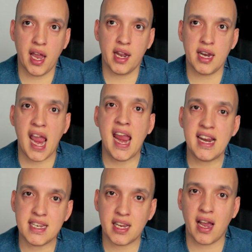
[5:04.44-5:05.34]
and
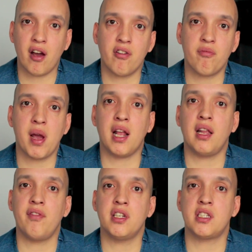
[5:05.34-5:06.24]
8 out of my
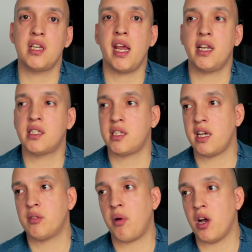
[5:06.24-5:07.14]
11 snakes
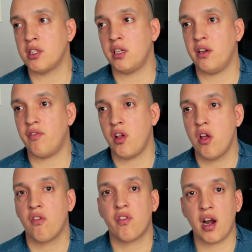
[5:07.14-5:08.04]
test positive
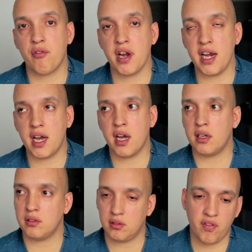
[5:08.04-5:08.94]
for
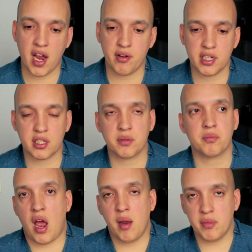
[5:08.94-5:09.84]
Irina virus.
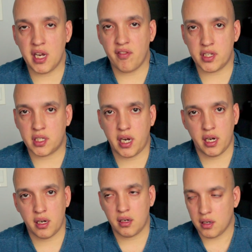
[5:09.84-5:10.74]
I'm
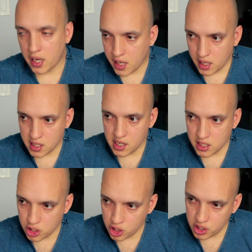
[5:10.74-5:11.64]
devastated. Like
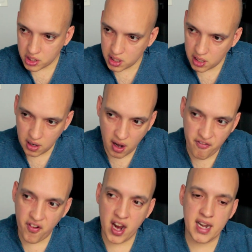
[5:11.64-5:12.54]
it's just,
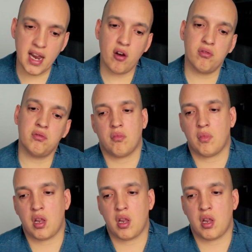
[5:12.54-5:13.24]
I find out